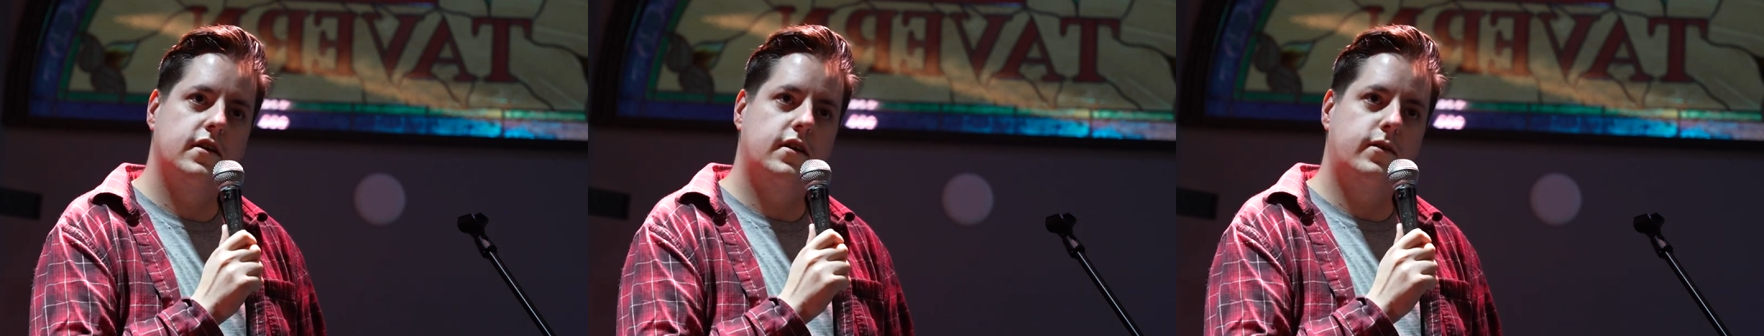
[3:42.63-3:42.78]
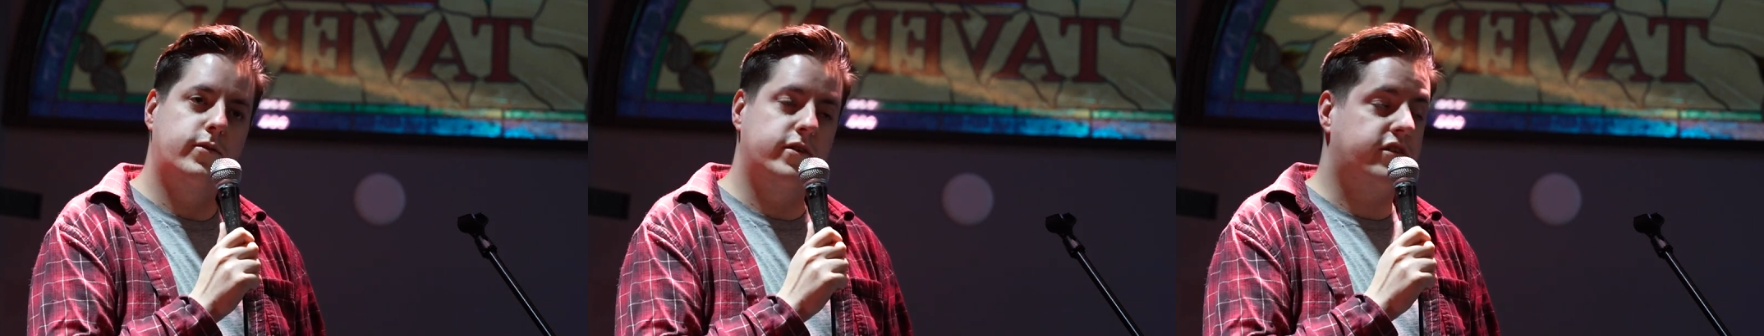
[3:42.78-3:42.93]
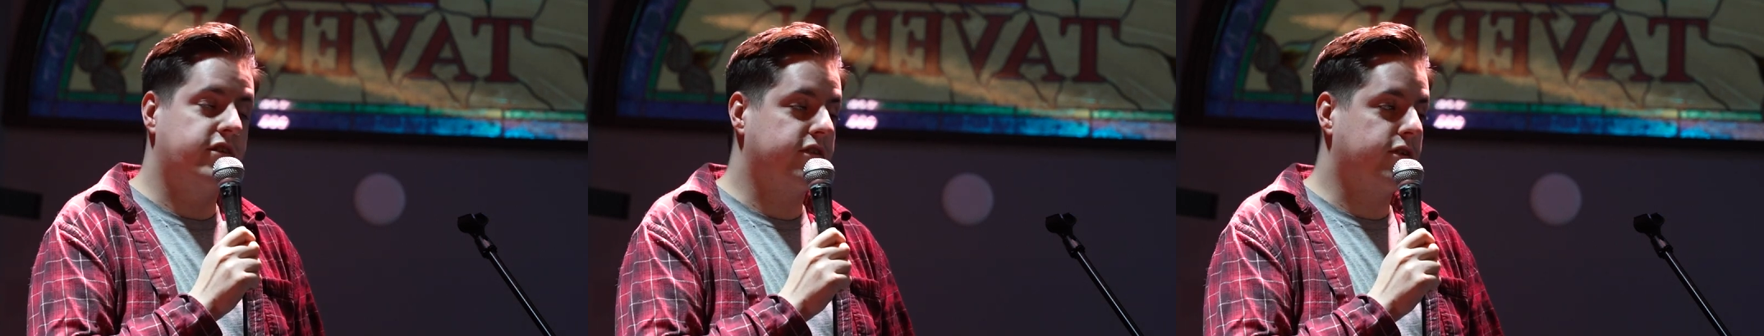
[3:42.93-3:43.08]

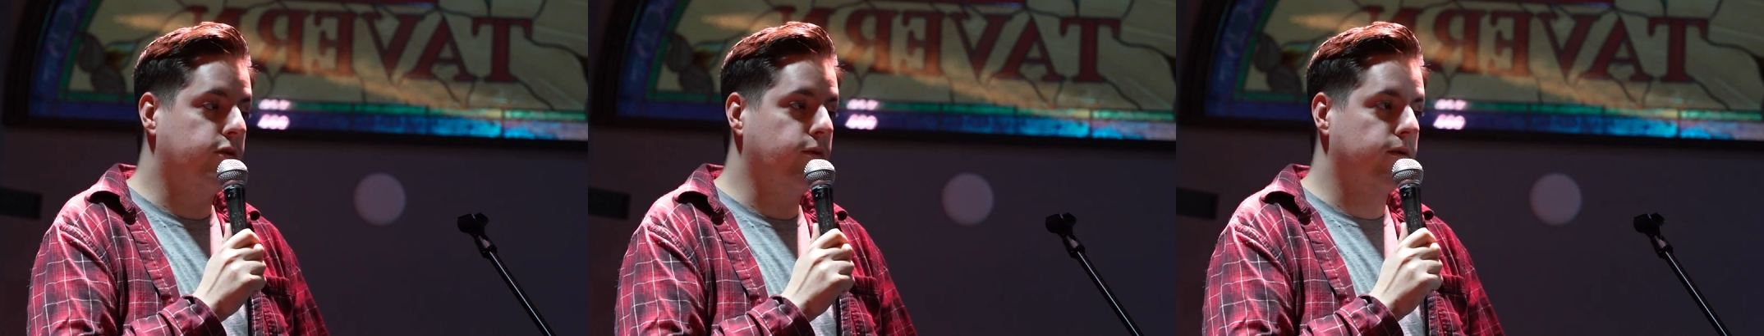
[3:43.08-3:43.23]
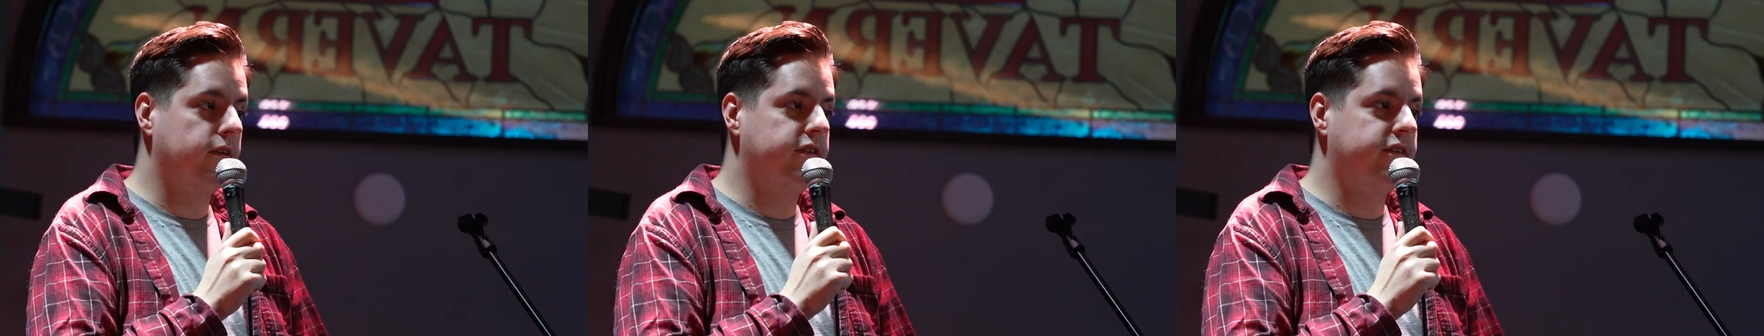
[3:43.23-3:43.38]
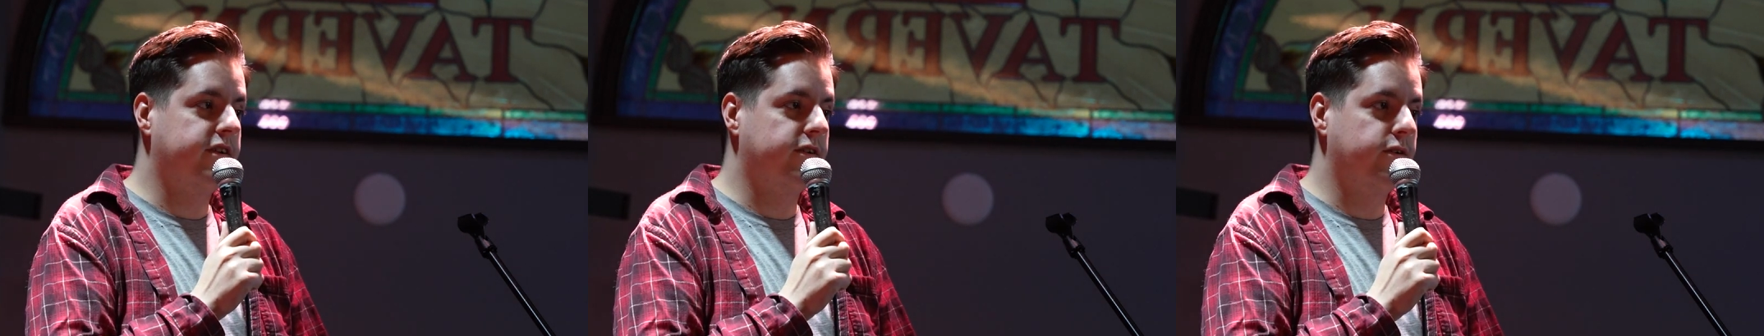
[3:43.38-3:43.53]
Which is
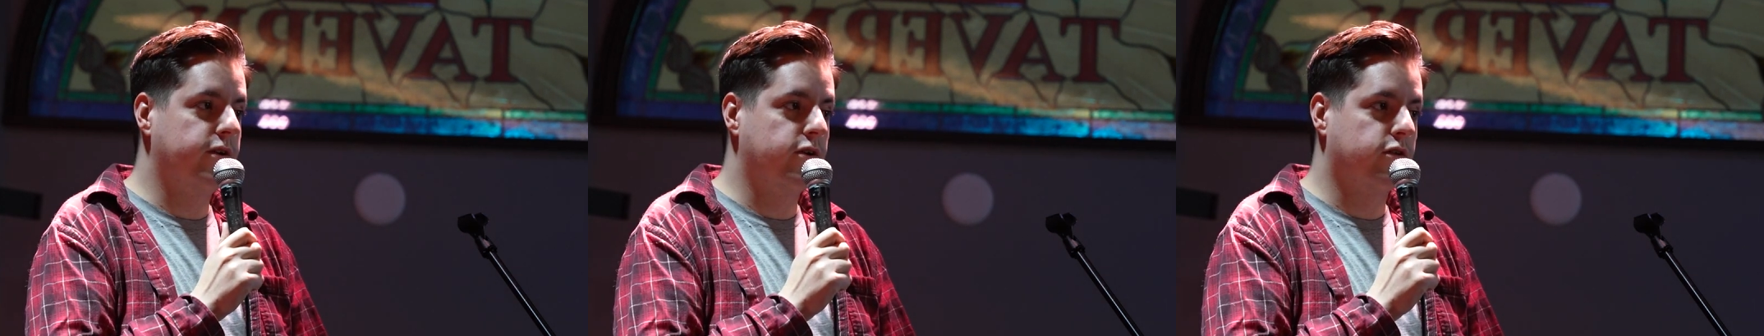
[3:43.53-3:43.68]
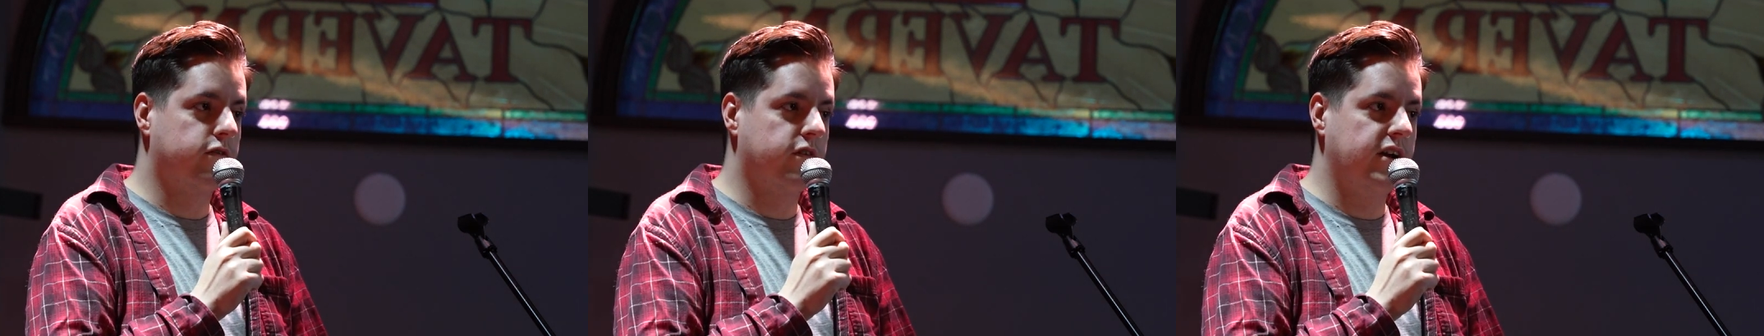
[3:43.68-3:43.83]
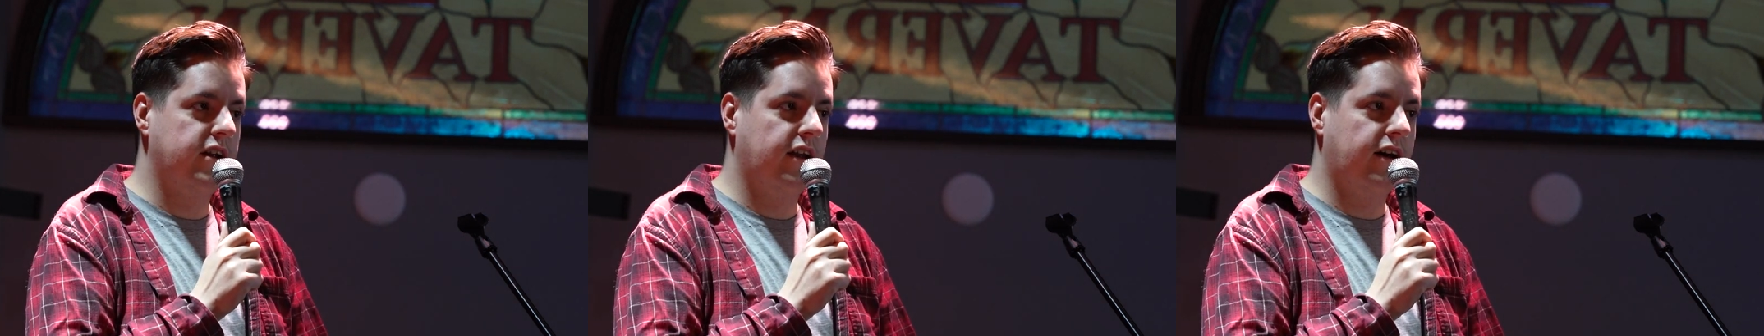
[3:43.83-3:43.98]
cool until
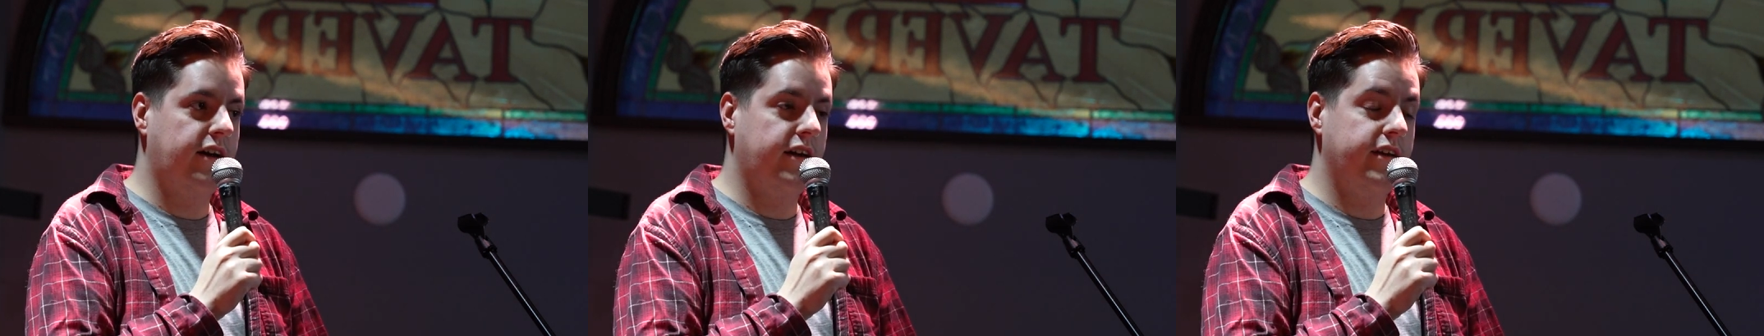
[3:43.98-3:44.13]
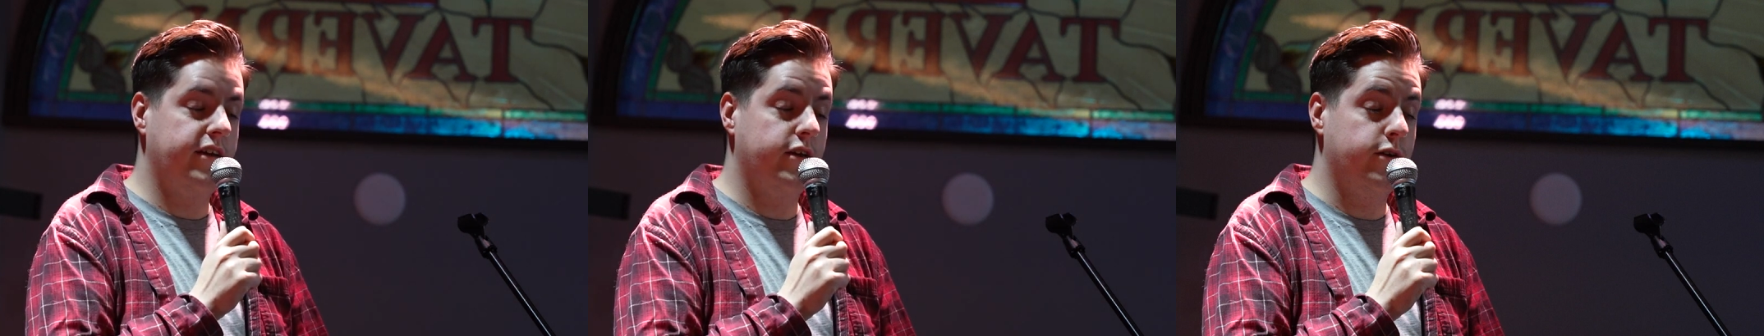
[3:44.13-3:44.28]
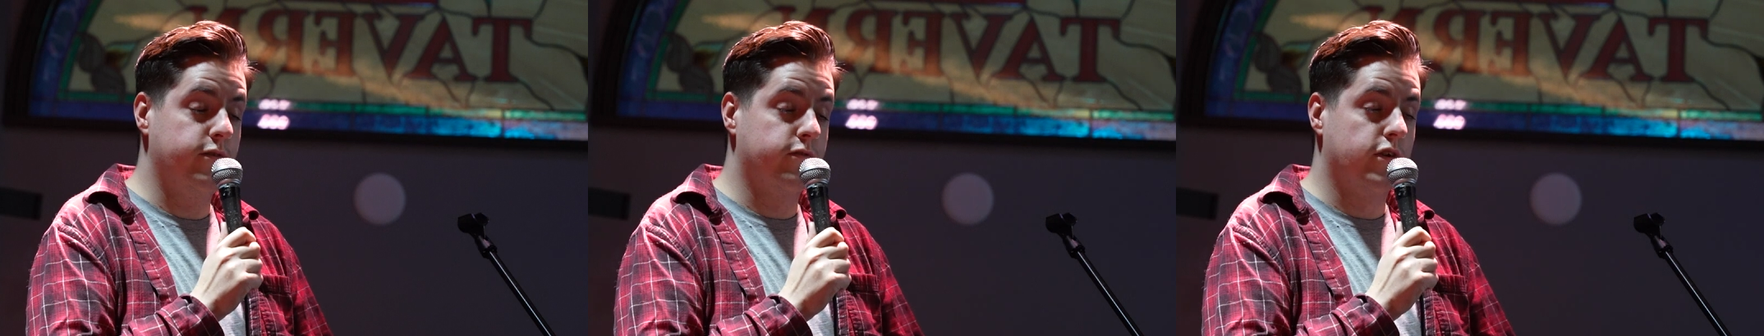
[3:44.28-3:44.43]
you
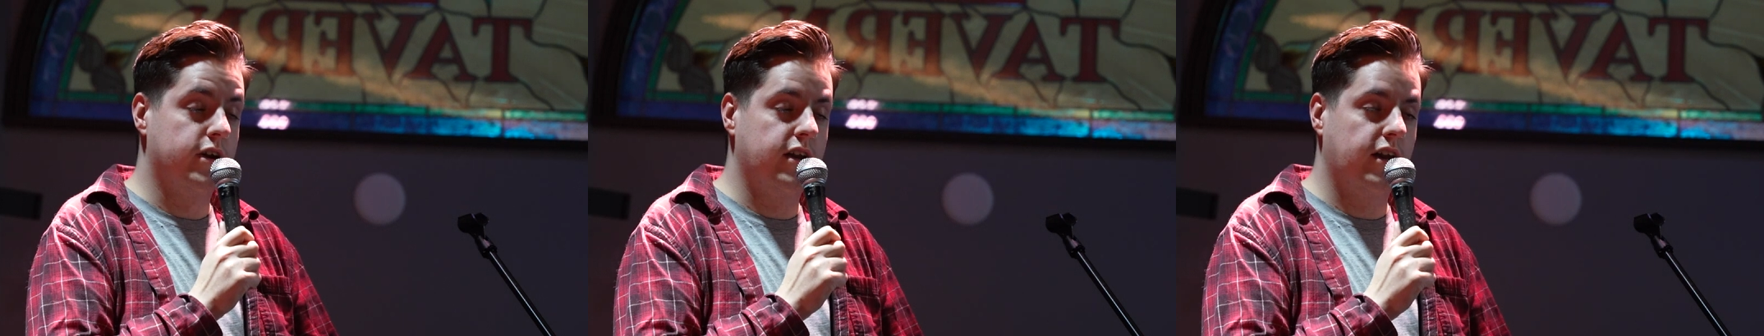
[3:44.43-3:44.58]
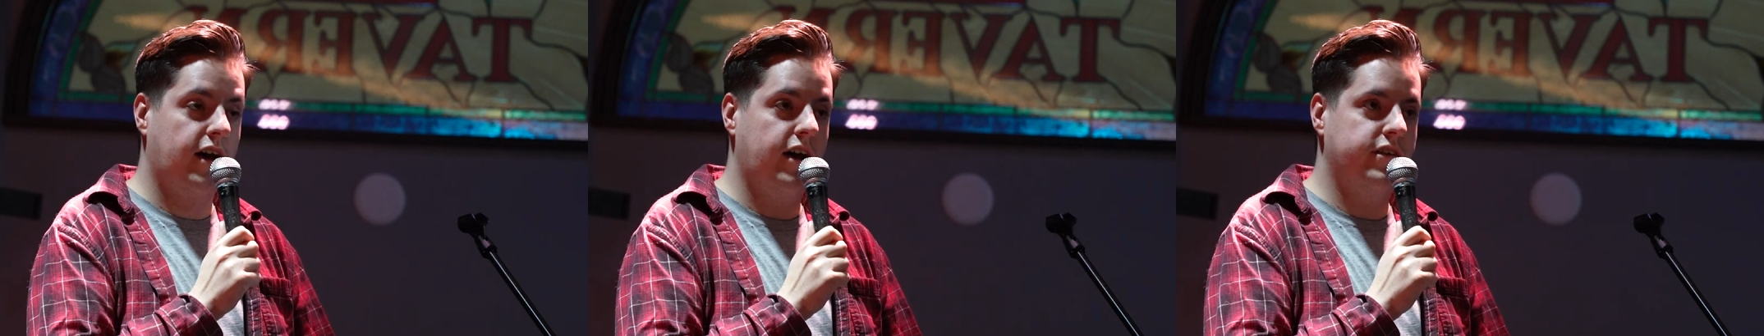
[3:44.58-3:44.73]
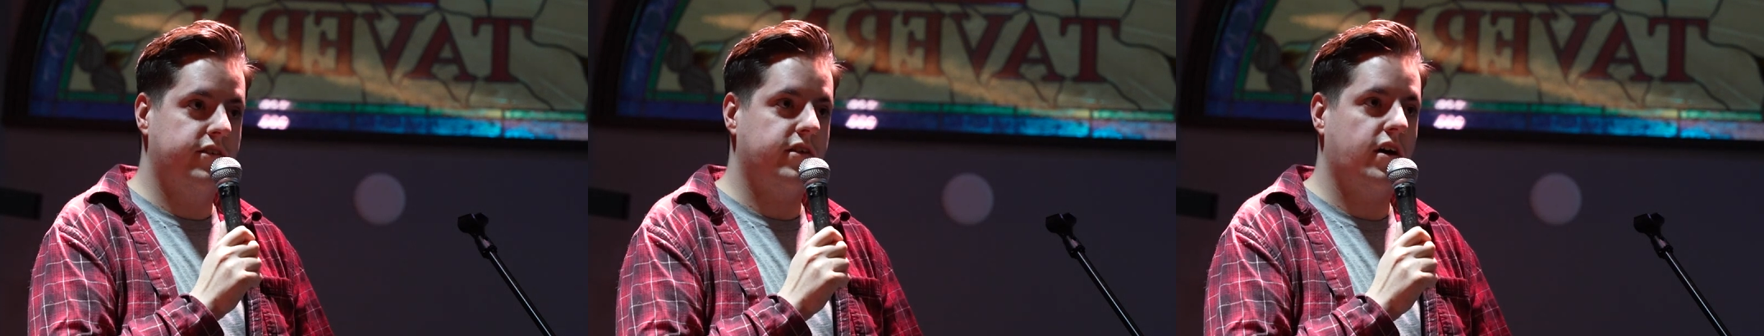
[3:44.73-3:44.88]

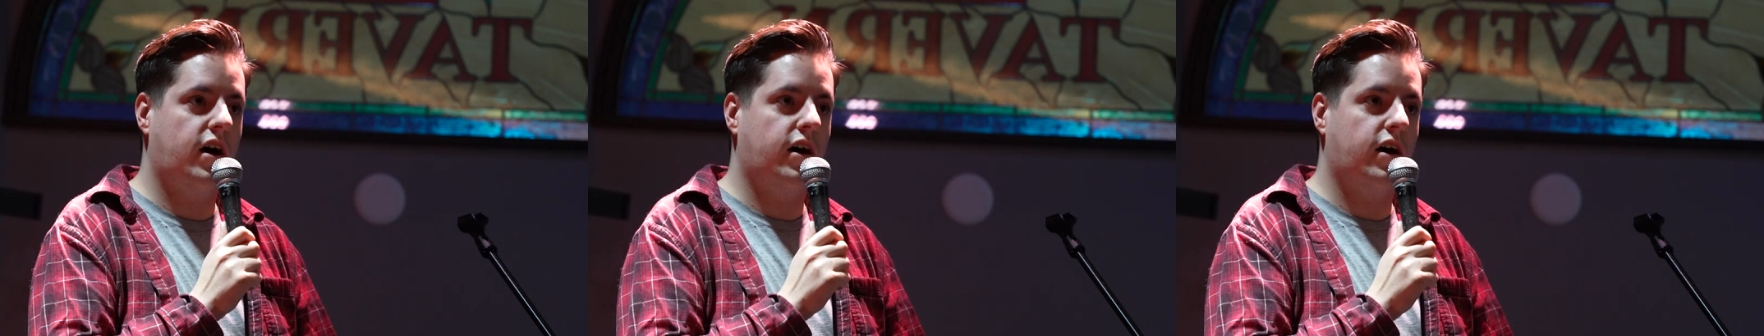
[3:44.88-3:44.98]
realize,